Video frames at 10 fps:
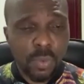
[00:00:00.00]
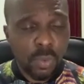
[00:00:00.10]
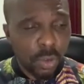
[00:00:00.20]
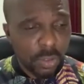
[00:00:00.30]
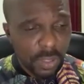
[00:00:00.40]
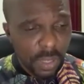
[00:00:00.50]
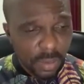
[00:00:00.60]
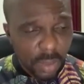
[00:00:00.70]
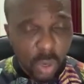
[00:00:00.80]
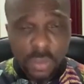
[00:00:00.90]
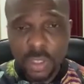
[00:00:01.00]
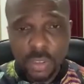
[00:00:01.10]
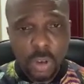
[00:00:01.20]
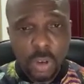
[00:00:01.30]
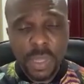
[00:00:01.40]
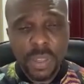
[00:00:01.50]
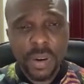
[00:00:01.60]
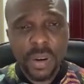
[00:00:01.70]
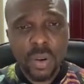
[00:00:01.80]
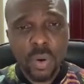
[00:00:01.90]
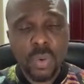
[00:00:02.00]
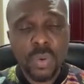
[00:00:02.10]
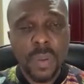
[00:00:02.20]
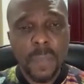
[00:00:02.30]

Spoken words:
just lost the job a year ago,